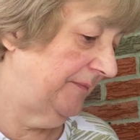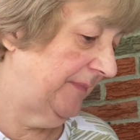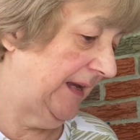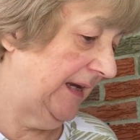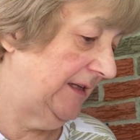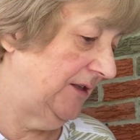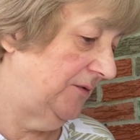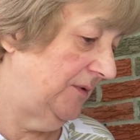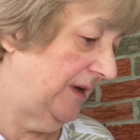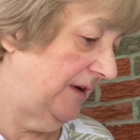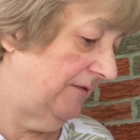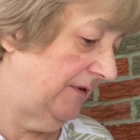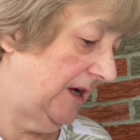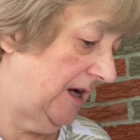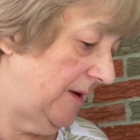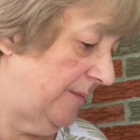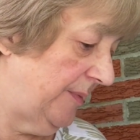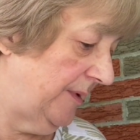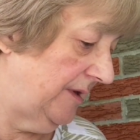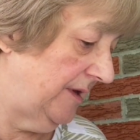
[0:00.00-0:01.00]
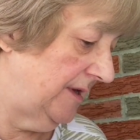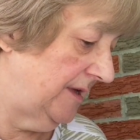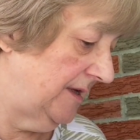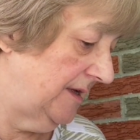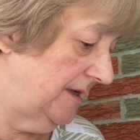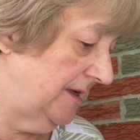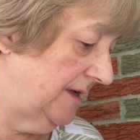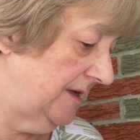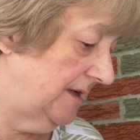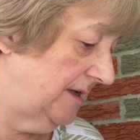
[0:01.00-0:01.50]
I do have a couple
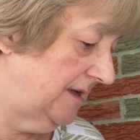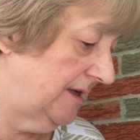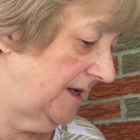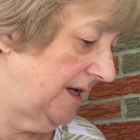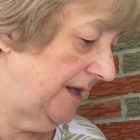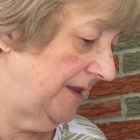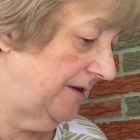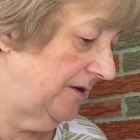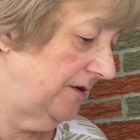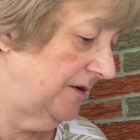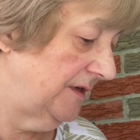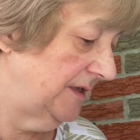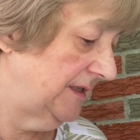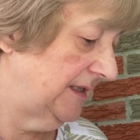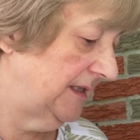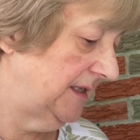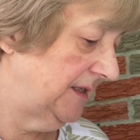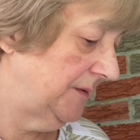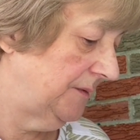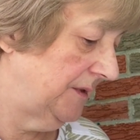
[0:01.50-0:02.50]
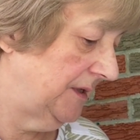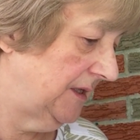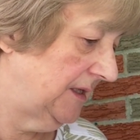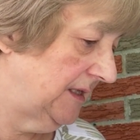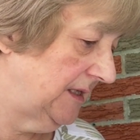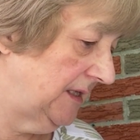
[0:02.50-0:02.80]
others. This one's